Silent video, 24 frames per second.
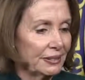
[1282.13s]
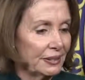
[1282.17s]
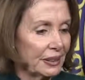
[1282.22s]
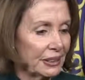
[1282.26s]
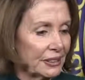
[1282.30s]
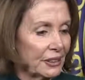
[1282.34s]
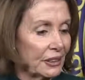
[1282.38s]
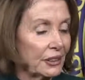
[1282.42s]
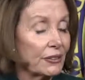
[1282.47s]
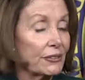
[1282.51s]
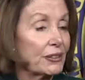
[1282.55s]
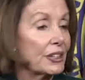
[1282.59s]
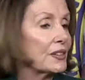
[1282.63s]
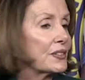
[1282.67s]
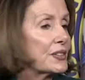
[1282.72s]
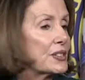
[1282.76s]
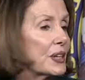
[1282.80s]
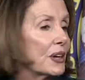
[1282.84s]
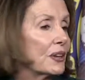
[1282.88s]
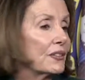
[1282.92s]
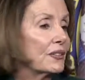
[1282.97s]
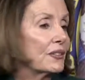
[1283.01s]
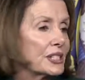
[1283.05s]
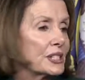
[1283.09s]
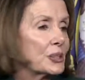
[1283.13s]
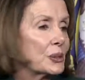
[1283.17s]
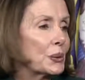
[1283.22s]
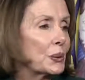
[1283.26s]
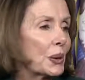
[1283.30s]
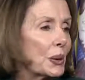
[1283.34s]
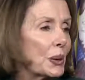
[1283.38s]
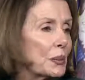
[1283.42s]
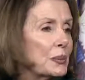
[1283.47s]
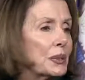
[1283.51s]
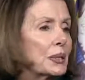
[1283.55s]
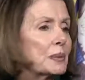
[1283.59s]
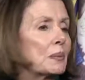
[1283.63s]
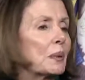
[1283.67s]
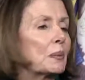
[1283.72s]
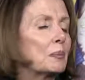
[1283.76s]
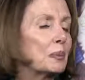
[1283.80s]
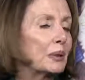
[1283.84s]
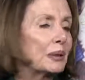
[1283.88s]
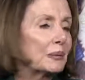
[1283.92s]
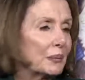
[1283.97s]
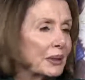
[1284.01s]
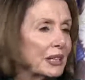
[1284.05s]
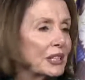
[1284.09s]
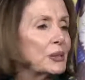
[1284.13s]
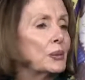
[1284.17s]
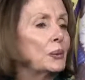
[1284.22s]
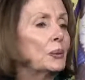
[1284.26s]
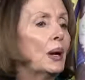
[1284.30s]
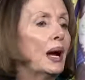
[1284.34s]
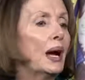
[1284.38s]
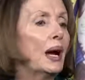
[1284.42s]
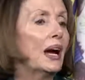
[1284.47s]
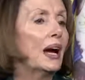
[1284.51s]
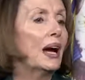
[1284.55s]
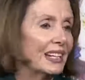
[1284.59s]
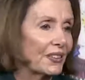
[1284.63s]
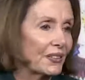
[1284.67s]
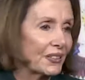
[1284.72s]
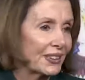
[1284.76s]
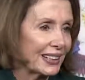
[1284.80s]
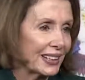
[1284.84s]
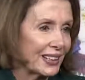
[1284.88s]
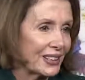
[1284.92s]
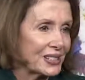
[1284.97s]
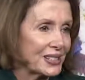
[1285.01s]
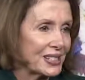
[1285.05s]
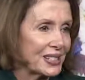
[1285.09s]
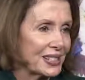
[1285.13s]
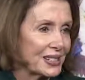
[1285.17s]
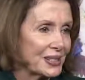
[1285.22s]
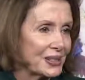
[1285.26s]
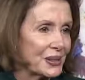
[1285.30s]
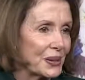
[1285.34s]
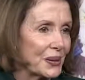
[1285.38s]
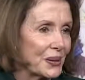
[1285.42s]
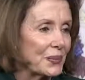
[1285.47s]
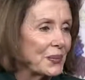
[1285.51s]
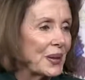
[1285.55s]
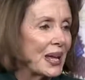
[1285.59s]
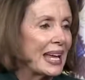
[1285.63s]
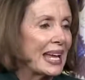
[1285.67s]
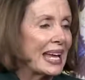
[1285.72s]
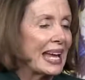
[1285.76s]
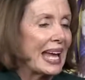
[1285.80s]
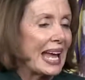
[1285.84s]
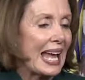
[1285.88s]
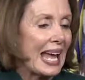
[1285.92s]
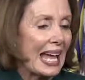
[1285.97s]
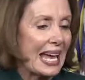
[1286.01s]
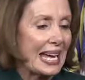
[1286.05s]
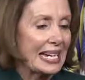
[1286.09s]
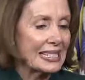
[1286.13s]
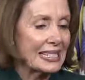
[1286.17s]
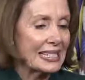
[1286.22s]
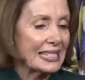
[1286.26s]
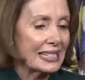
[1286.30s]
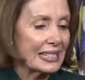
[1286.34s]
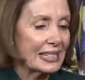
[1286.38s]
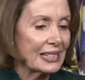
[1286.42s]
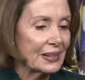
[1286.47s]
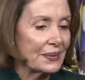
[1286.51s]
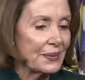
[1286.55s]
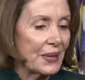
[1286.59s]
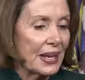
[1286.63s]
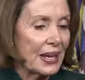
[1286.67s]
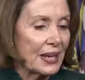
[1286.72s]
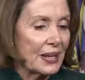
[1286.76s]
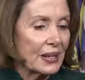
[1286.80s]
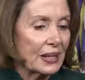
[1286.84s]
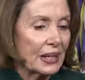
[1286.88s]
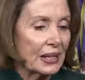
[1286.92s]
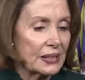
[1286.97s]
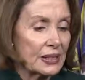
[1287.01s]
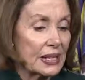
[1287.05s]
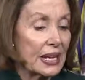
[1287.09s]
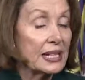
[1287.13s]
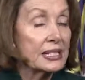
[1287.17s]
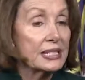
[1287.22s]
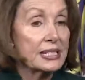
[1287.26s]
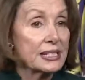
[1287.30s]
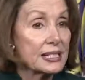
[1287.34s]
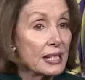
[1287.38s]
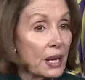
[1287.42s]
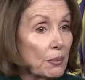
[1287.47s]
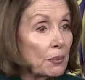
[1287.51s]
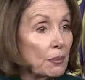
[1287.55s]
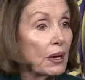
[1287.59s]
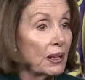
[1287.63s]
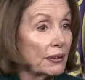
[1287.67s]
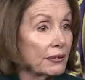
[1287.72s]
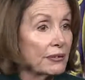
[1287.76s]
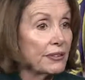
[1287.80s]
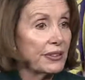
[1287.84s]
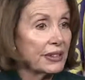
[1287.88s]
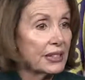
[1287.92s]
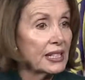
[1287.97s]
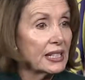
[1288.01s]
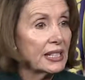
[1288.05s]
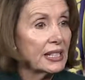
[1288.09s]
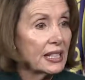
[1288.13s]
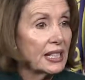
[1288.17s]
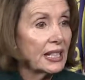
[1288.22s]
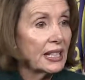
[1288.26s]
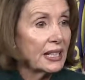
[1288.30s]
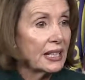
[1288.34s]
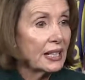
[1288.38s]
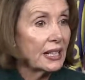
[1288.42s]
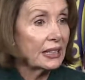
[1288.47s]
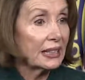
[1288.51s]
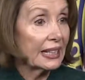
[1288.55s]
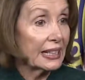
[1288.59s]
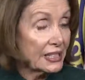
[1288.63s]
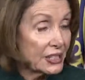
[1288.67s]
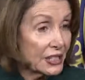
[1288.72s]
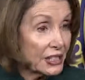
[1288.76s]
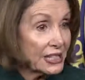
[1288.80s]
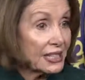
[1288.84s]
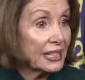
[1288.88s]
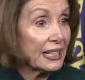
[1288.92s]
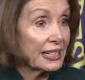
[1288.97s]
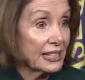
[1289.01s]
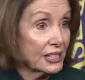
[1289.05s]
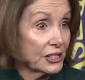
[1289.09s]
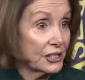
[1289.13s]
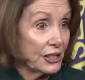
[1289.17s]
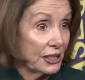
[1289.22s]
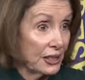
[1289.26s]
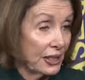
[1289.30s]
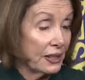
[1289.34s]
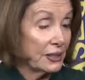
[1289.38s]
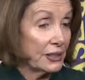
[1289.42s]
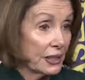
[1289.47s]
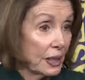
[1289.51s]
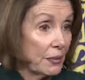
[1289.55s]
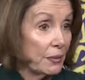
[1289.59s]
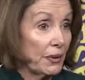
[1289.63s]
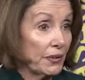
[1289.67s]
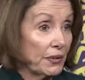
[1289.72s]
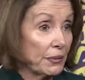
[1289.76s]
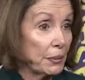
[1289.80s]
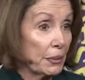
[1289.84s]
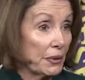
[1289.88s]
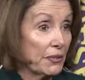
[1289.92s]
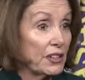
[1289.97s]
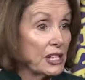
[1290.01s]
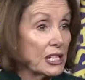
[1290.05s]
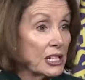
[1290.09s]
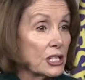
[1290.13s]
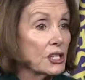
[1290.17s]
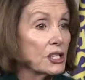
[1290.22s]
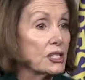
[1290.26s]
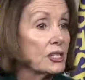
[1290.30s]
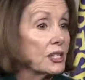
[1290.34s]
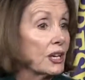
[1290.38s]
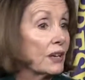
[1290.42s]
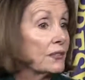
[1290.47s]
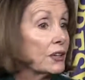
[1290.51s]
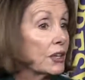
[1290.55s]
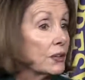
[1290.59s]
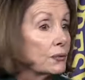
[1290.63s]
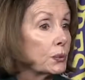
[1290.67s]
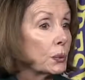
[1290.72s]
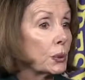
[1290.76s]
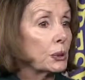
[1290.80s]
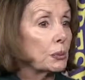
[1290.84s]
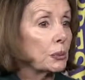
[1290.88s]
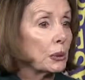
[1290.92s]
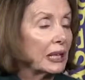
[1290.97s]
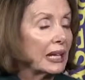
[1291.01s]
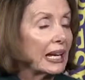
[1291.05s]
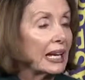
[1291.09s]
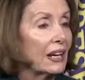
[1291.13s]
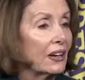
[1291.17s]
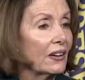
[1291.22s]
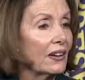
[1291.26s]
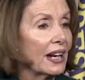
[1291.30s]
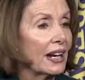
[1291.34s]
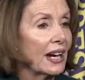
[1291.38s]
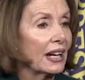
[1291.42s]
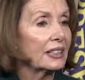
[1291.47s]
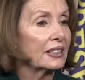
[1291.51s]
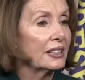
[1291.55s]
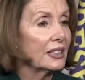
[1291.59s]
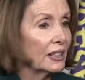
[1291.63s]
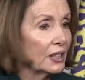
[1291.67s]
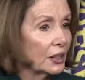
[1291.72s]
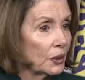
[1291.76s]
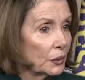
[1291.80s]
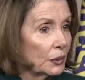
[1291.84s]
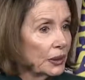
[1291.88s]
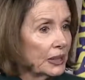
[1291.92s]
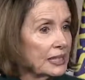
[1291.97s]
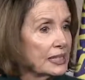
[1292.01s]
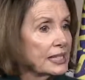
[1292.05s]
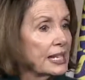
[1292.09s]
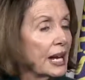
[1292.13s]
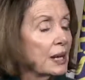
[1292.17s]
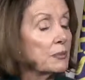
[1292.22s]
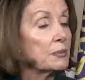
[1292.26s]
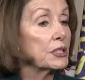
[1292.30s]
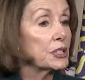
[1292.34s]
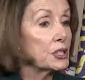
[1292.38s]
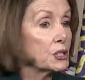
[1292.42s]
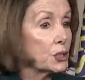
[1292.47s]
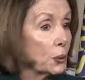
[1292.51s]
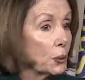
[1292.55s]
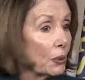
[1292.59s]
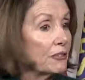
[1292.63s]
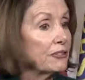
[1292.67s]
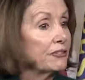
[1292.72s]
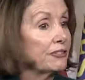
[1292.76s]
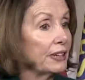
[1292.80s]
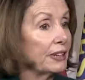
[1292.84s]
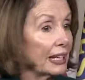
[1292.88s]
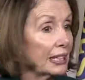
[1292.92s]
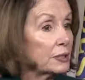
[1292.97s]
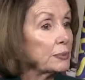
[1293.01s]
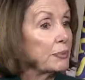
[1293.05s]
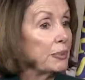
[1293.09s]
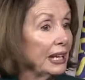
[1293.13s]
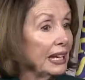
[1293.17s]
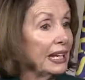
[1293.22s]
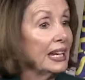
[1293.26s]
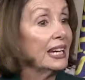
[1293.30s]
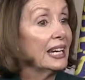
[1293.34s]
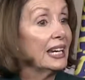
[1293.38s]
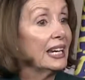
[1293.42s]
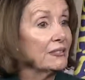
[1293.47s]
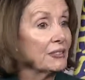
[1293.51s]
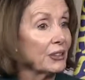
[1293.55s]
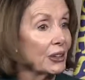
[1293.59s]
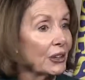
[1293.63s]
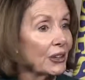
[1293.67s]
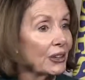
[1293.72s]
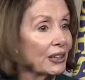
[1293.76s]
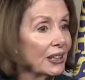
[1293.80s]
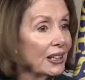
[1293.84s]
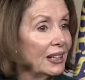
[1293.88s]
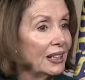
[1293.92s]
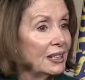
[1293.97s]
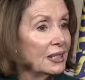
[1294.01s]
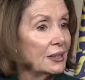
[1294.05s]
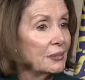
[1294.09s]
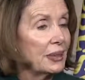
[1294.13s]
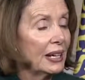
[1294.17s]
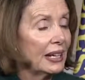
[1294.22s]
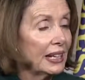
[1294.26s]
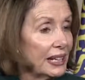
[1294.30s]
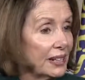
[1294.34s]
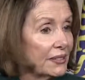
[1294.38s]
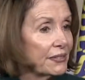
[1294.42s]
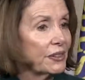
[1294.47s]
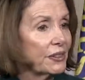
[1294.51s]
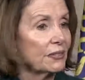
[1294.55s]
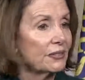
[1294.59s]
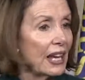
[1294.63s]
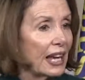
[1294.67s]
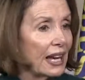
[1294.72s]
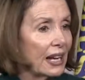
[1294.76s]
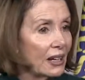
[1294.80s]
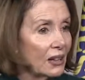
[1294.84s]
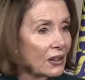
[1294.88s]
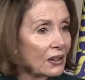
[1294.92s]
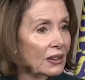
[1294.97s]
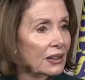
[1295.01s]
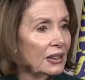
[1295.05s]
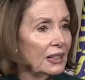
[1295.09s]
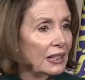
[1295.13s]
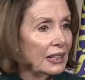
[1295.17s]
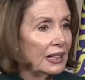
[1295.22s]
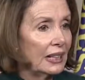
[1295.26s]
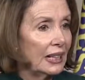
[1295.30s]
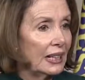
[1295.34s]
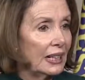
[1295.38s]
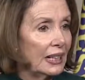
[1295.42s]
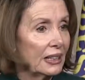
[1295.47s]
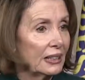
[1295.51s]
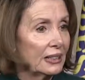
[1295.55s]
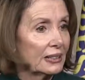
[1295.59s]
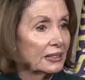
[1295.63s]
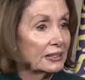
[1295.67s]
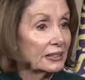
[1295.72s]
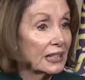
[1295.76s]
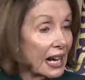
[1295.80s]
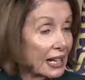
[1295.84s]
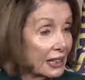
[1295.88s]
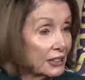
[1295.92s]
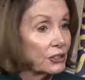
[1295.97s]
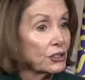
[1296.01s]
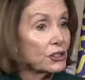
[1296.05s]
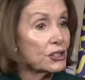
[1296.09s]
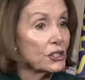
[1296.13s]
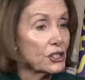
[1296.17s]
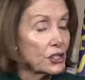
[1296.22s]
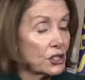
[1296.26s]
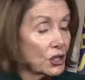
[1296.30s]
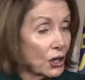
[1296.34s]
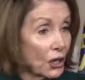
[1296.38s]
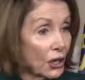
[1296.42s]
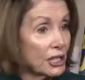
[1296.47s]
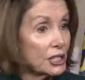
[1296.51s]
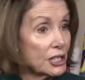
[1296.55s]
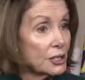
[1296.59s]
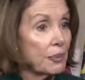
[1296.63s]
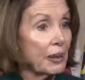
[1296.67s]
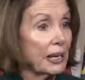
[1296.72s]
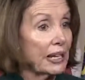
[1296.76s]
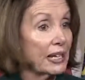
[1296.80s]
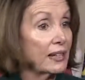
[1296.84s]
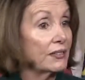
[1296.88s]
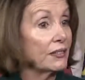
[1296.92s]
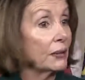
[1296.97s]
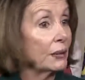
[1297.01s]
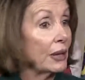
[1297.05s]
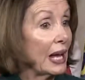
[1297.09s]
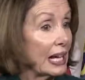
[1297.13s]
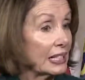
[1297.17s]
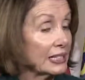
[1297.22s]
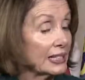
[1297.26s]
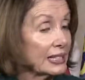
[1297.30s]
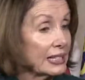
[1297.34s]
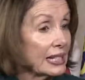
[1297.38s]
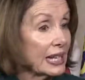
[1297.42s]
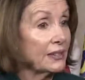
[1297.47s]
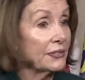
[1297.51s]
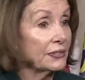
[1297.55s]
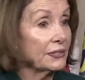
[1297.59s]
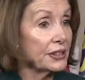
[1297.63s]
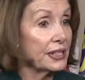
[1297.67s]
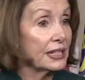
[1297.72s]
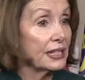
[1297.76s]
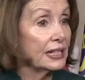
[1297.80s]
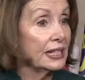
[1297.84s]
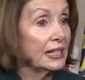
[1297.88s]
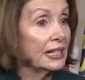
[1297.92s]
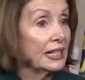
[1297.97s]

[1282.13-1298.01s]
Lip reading: delivery of service to our people. But we do have a health care system. And in some of the legislation and some of the provisions of the Affordable Care Act, we attempted to affect behavior of how doctors charge, behavior, how safety